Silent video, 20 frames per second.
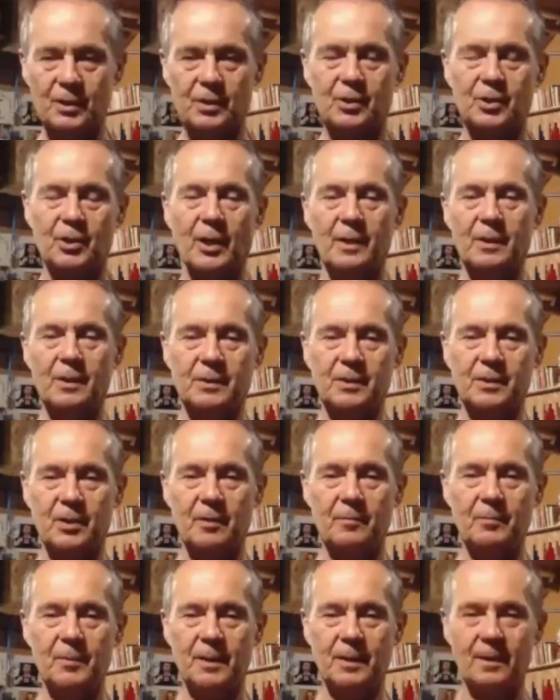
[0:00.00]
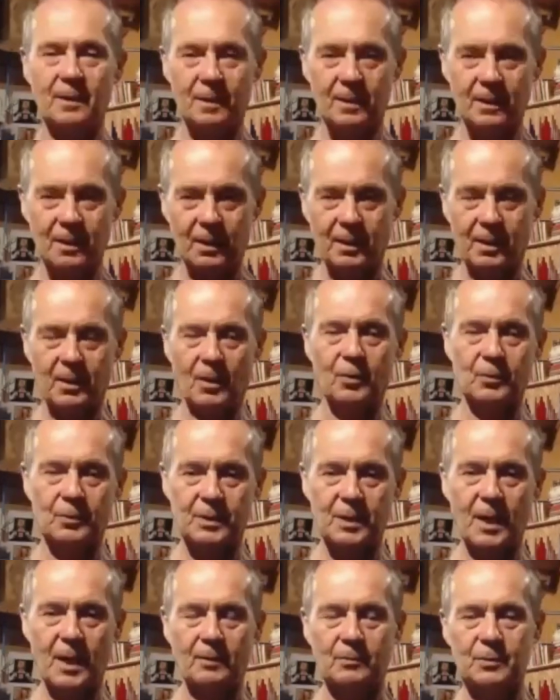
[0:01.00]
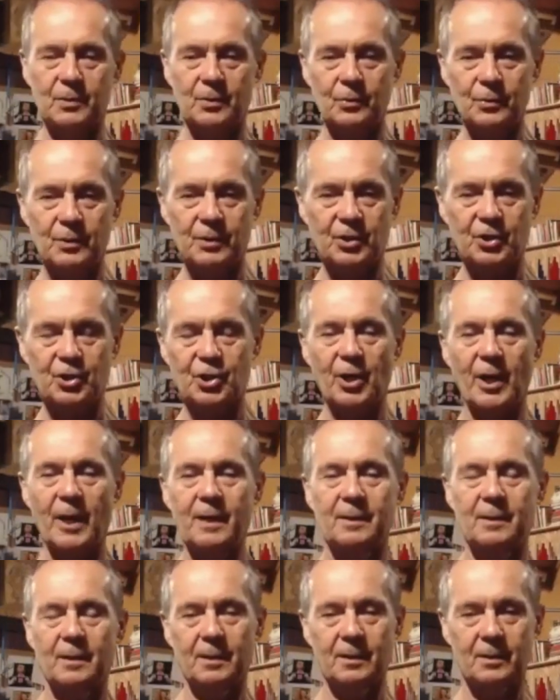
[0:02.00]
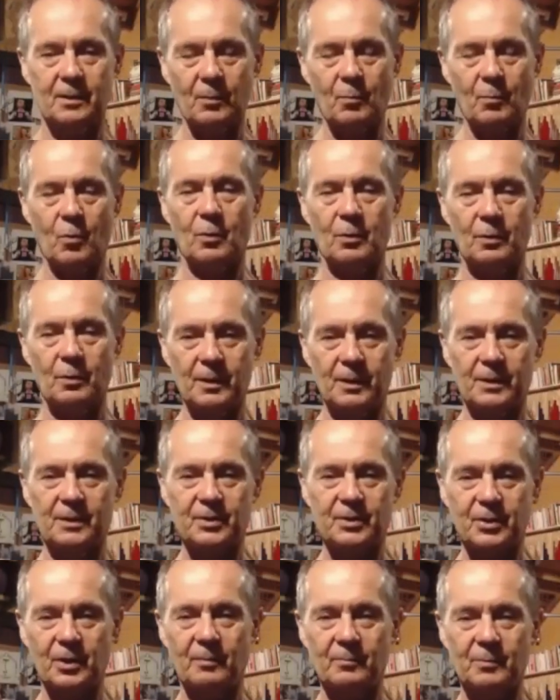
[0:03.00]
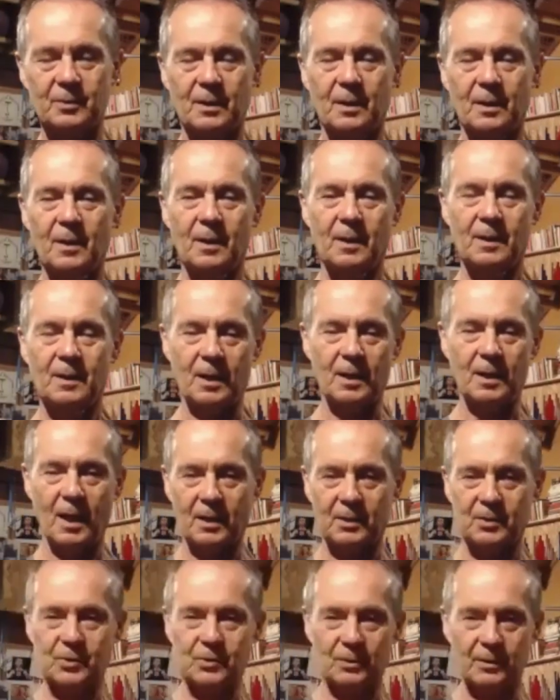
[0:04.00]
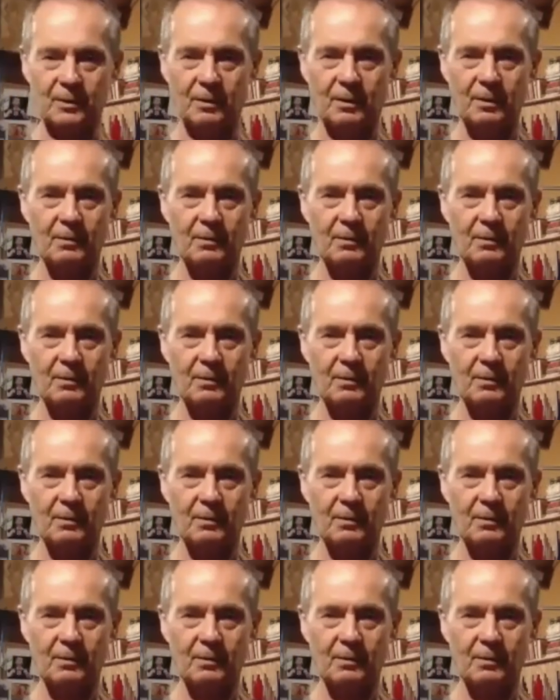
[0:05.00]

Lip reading: trained extremely and goes down. So it's trained in the more extremes than actually